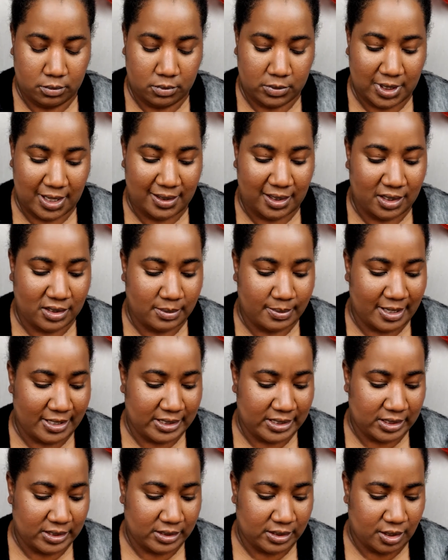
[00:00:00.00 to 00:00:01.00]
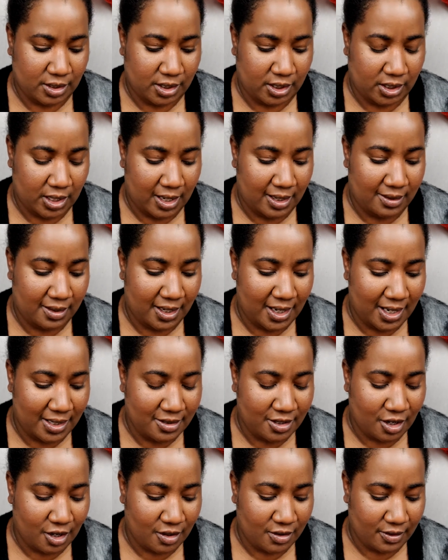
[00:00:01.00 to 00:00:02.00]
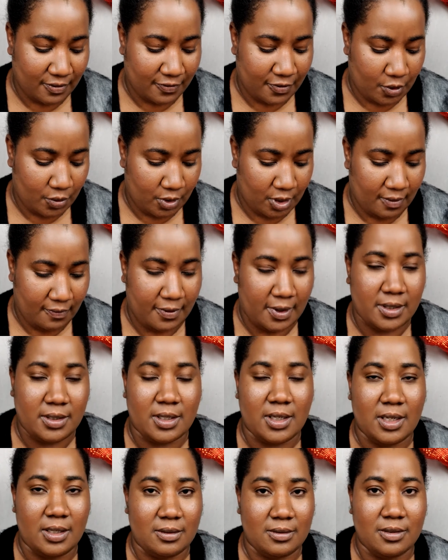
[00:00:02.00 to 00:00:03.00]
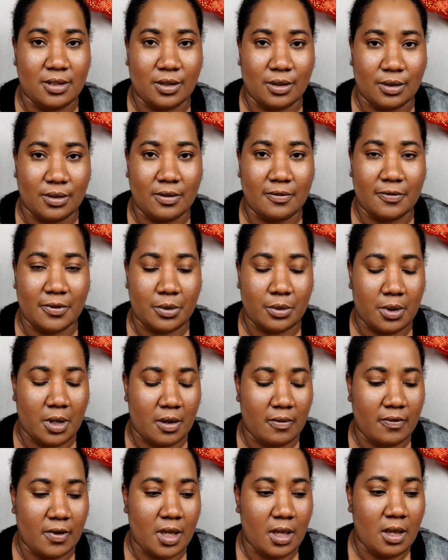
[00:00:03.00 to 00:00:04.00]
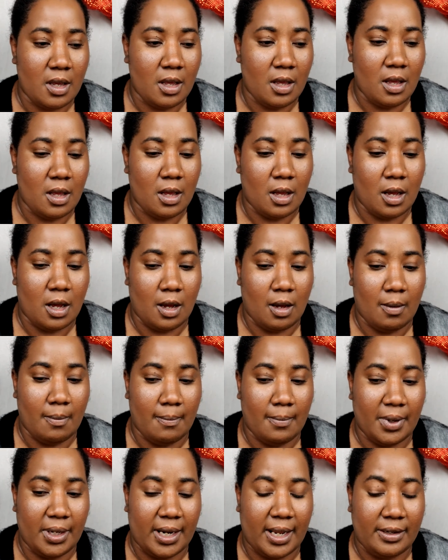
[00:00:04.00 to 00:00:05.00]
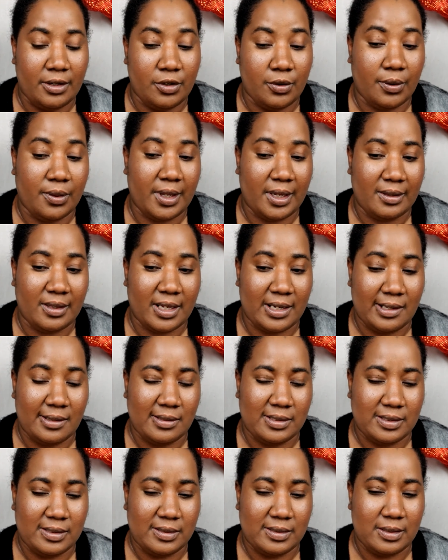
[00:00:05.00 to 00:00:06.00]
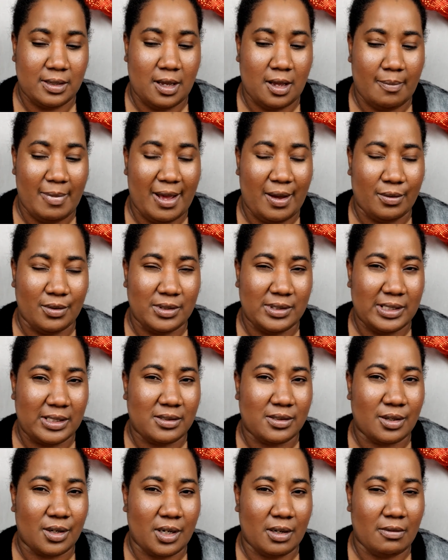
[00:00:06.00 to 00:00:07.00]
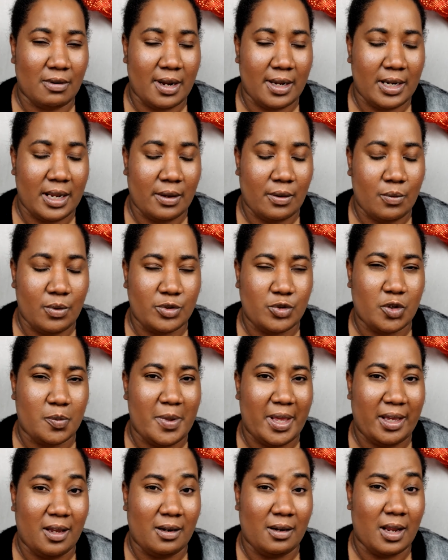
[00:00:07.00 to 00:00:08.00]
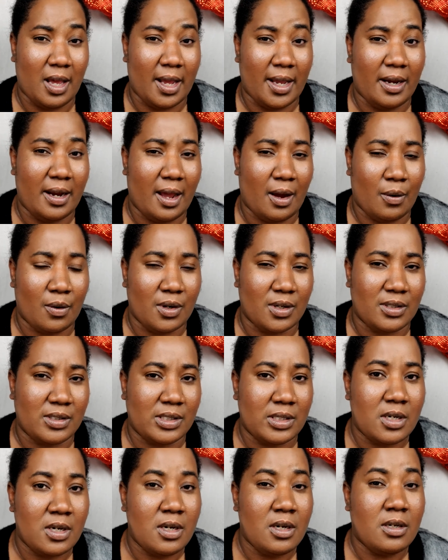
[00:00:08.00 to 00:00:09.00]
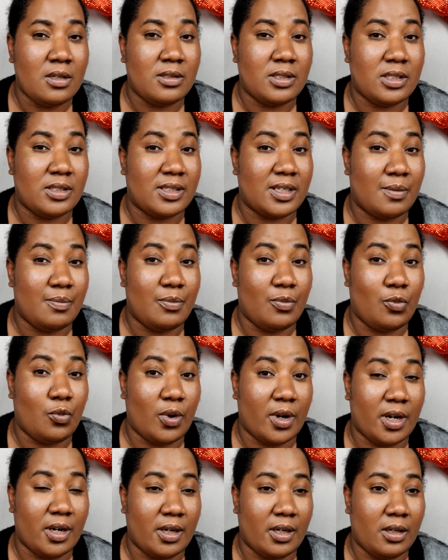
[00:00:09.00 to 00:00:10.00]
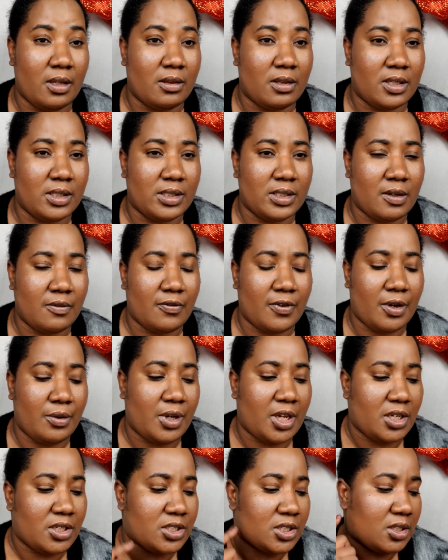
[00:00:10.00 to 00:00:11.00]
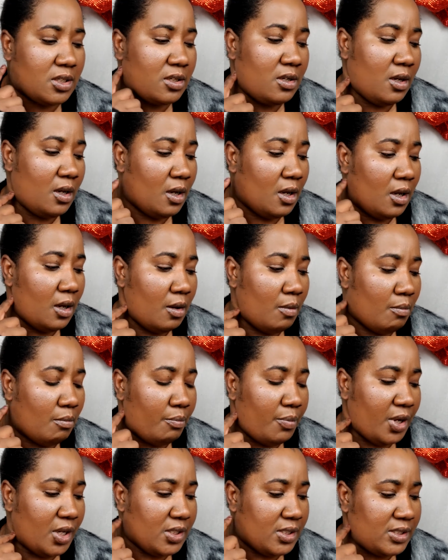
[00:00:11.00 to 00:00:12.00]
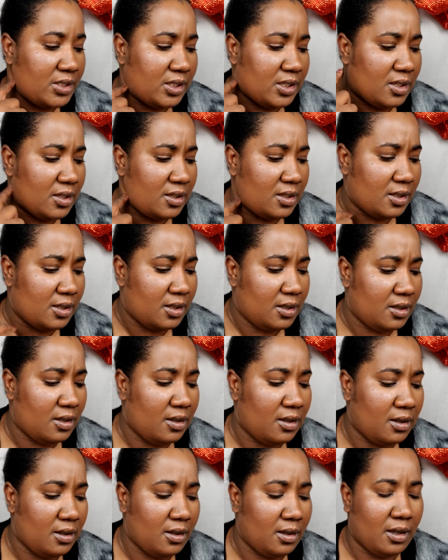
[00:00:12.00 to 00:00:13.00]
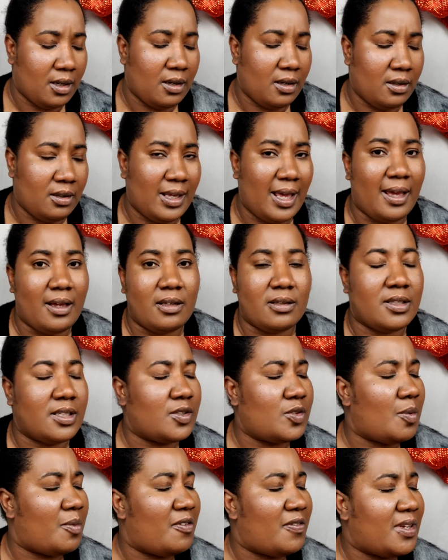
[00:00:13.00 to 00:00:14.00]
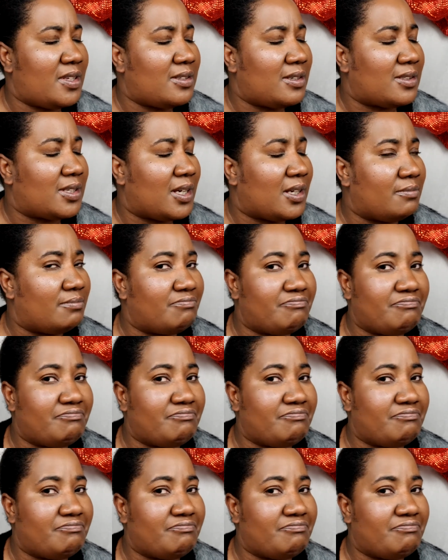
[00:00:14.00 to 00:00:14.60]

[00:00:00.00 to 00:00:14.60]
I think it's about 6:30. I think I turned the phone off. I did turn the phone off. But I do think that it's about 6:30 right now, which would make it 9 hours since I'm wearing this foundation. But yeah, this is what my face looks like.